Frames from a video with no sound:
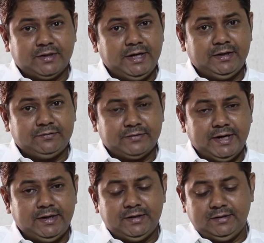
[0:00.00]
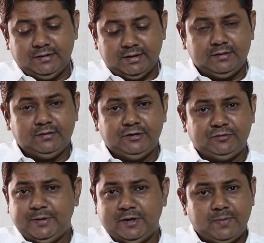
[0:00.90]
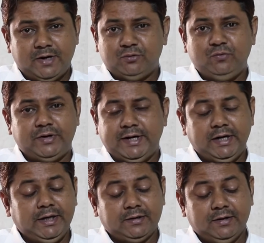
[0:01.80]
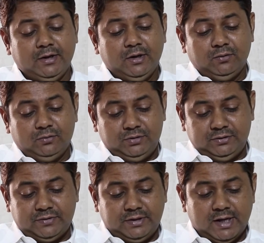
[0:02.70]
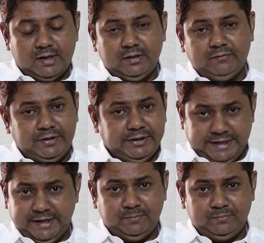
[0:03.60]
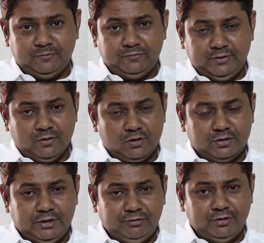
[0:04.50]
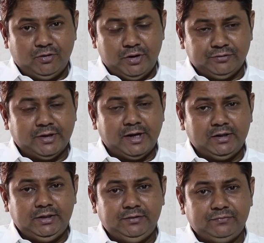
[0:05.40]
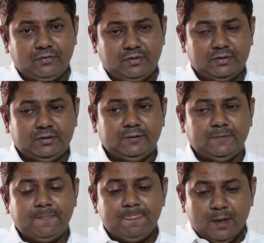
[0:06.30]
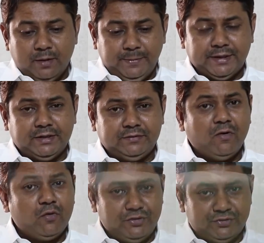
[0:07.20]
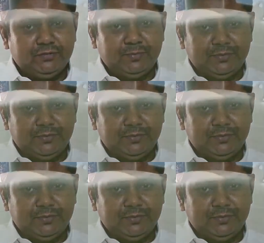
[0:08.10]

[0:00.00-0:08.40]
guy at site, and then the spare parts who were handling. So this was done in very tandem. We got the engineering drawings early for making the foundations